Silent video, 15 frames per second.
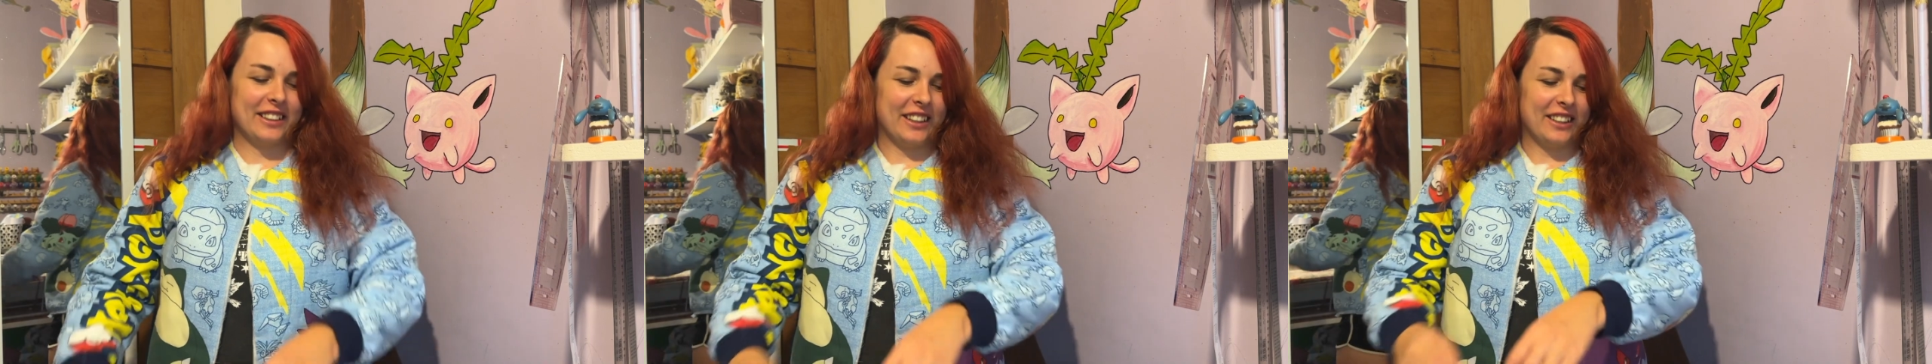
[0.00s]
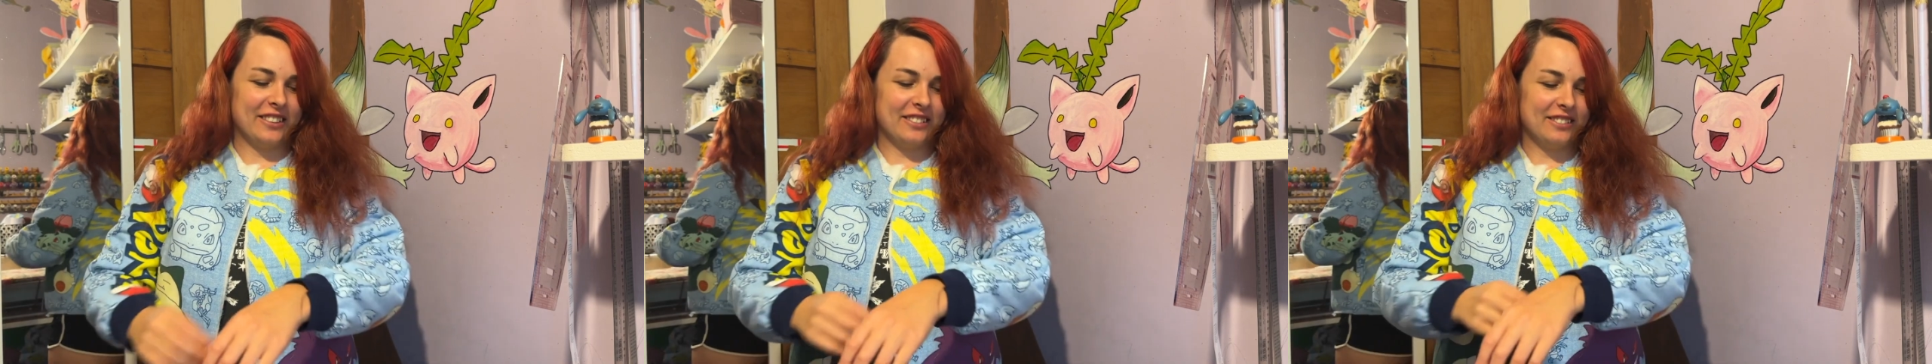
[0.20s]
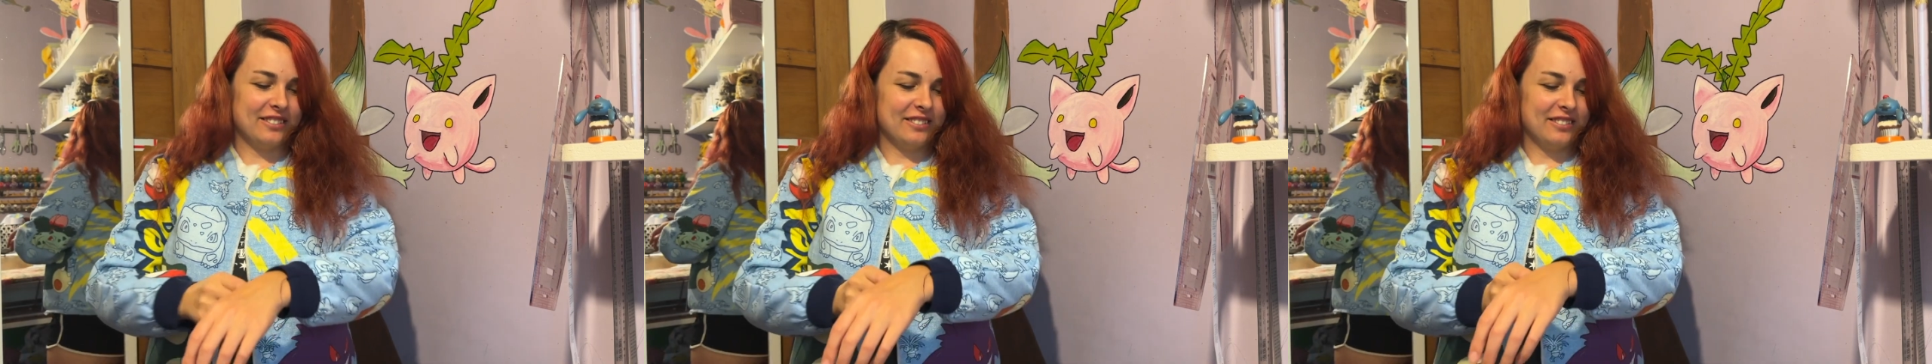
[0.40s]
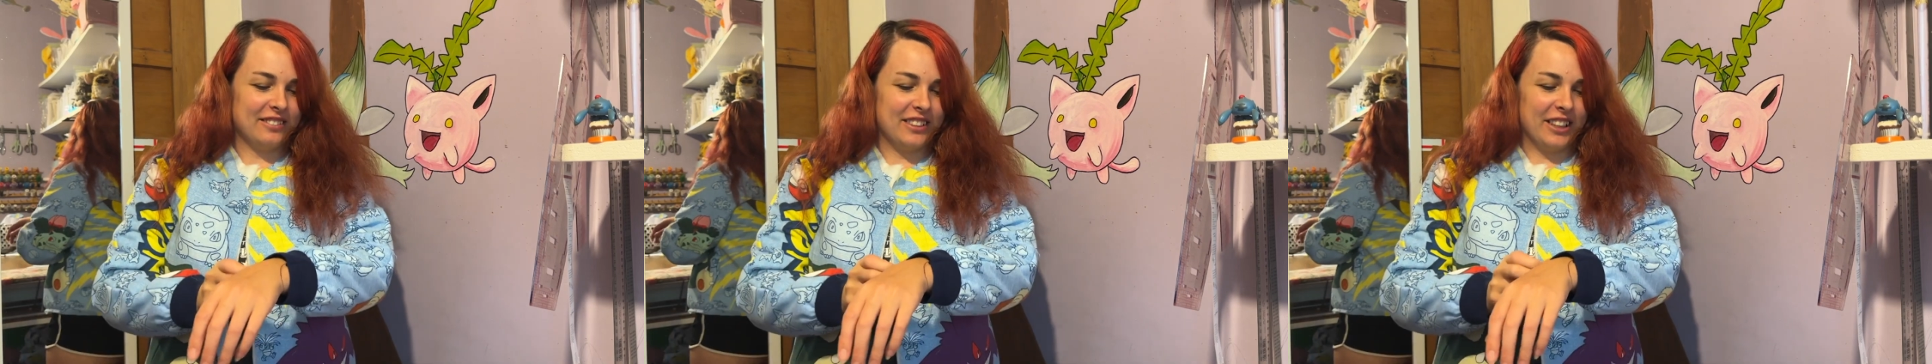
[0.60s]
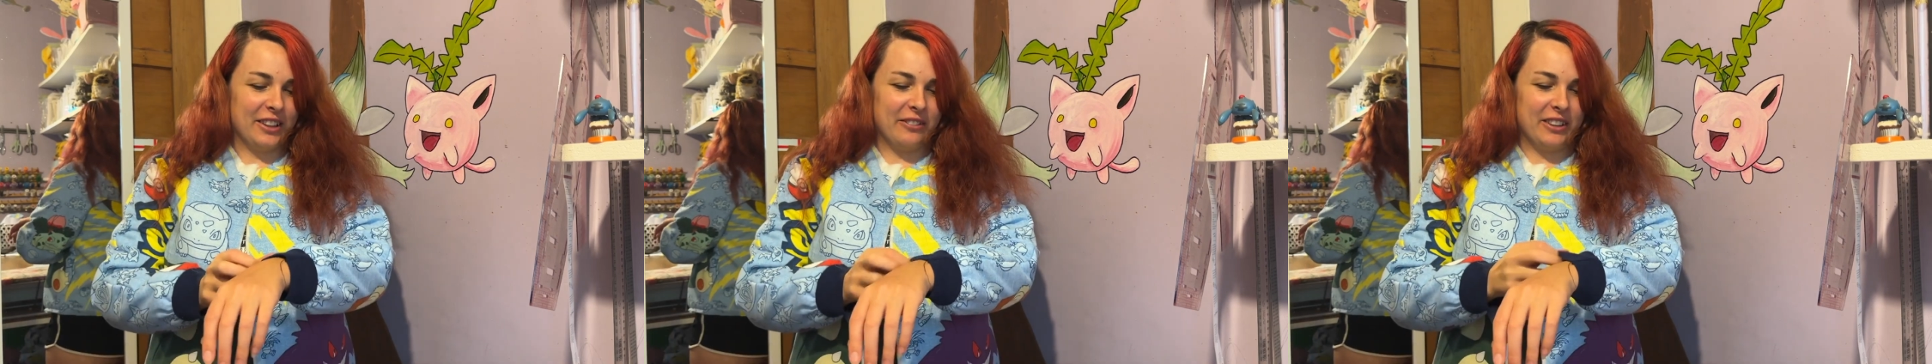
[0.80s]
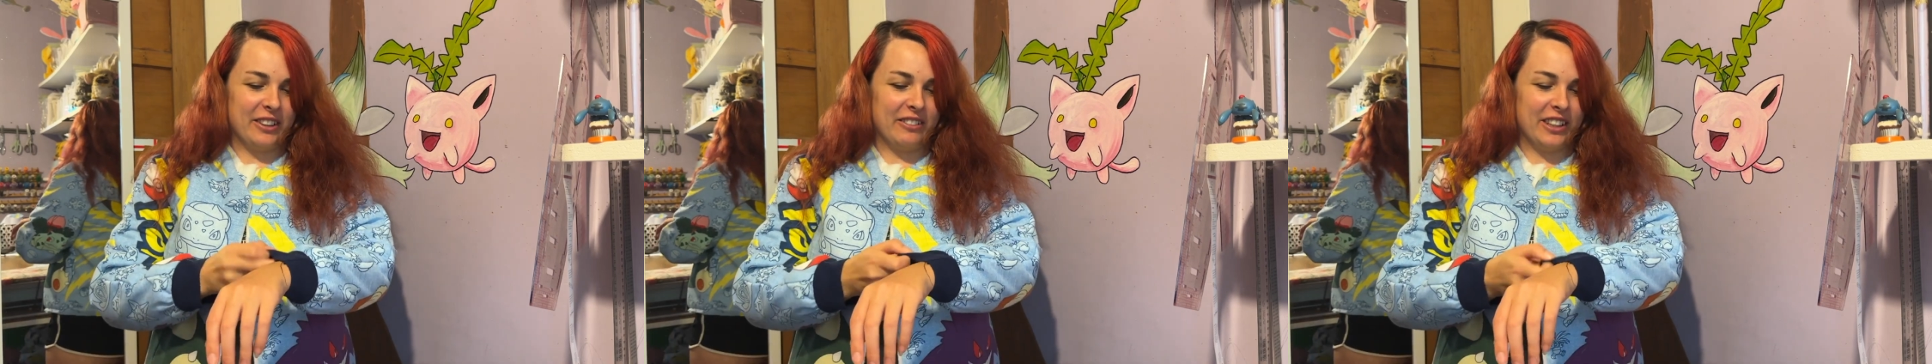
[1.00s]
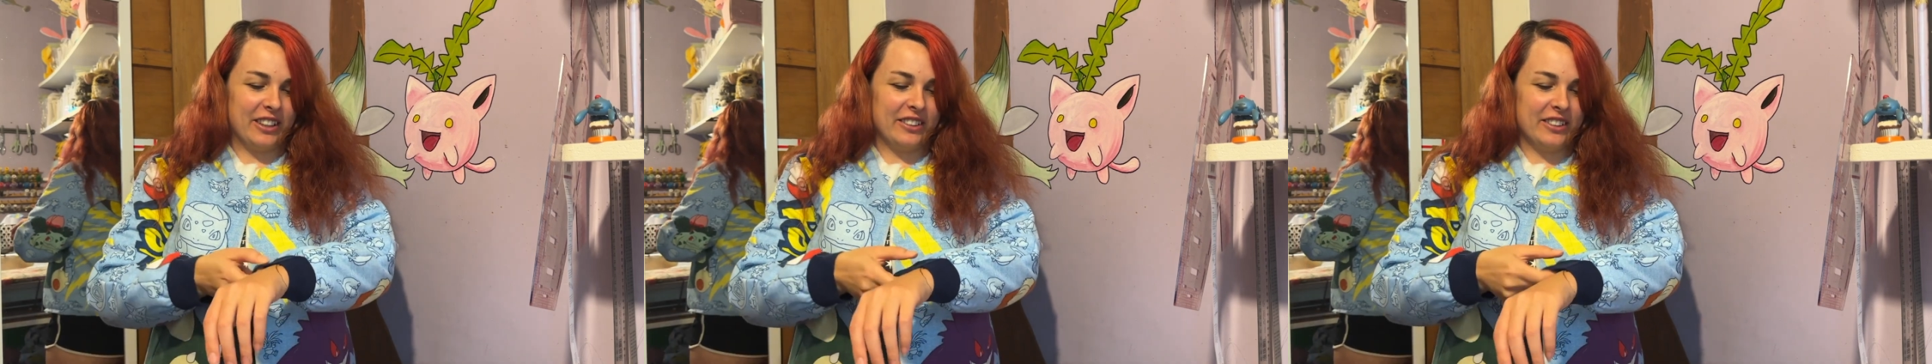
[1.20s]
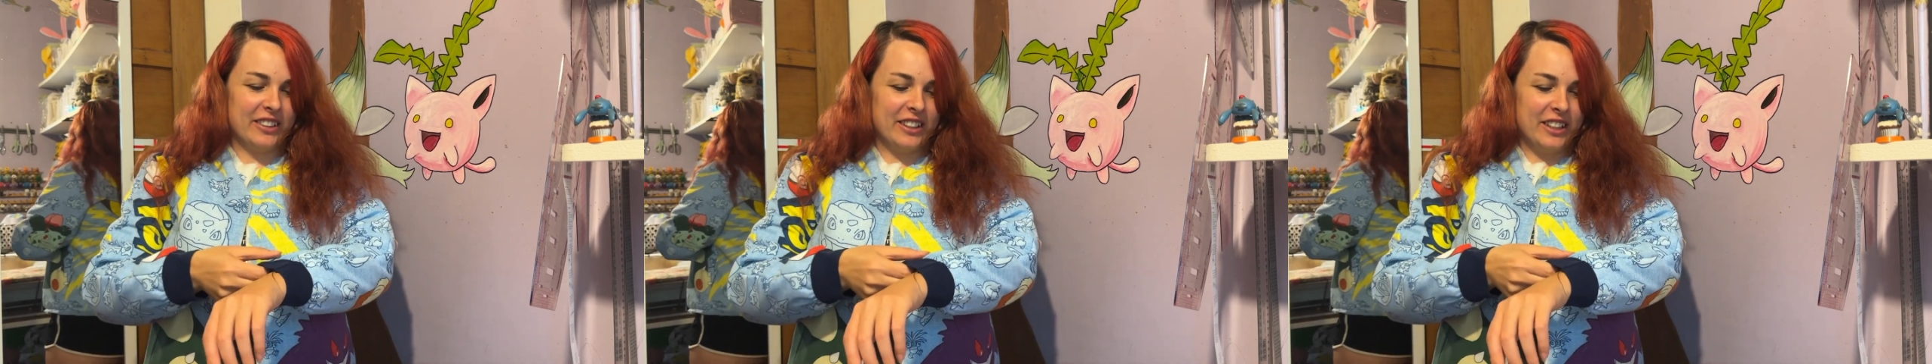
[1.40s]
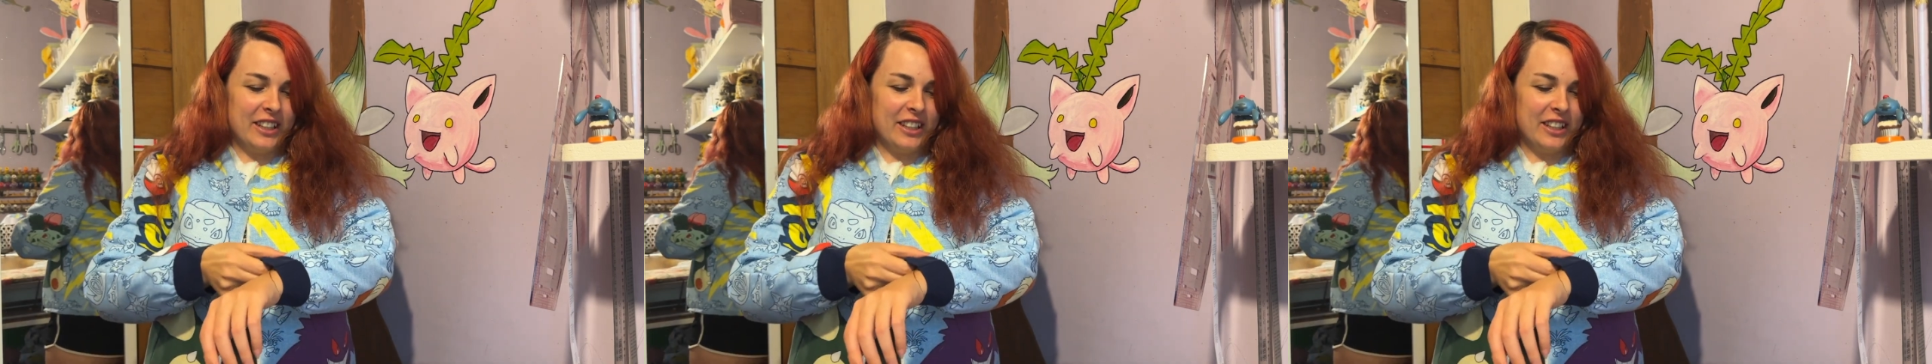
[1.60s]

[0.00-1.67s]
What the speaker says: out the other way around.